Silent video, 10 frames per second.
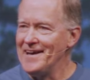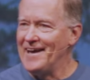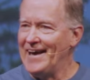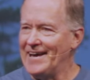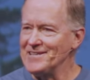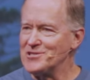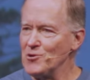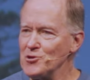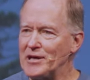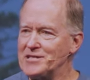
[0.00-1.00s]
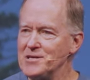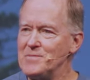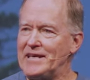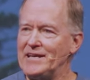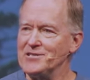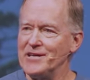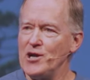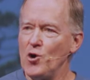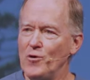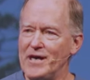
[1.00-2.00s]
And so you'll get to begin to
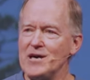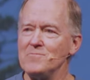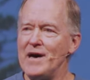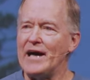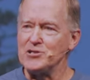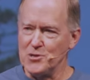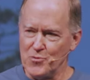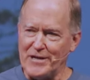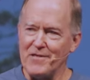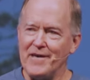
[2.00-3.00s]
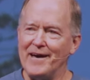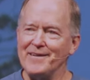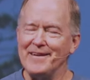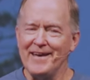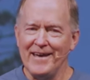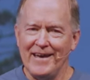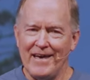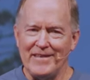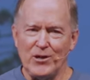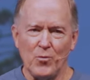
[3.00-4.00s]
know him and Sabrina then, and
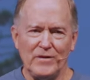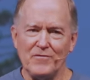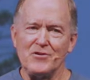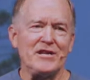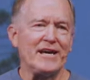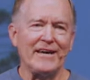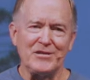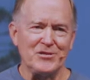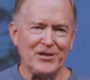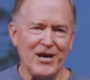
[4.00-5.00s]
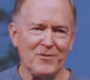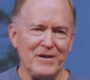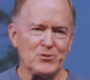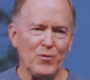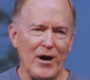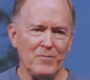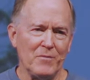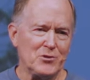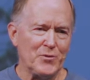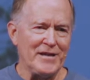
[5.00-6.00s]
then hopefully for decades to come as well. But
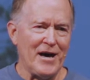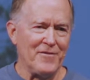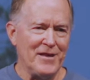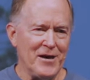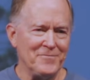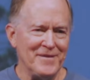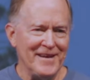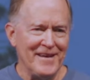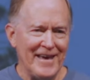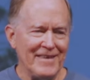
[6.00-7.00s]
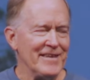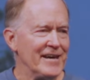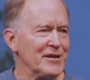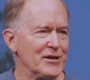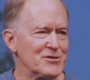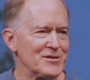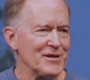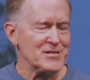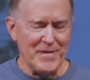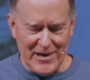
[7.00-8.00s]
between now and then, and then it's uh,
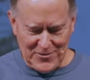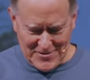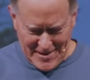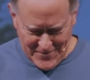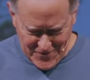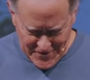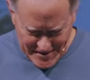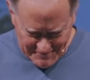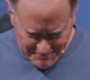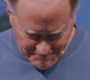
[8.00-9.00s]
sabbatical time for them.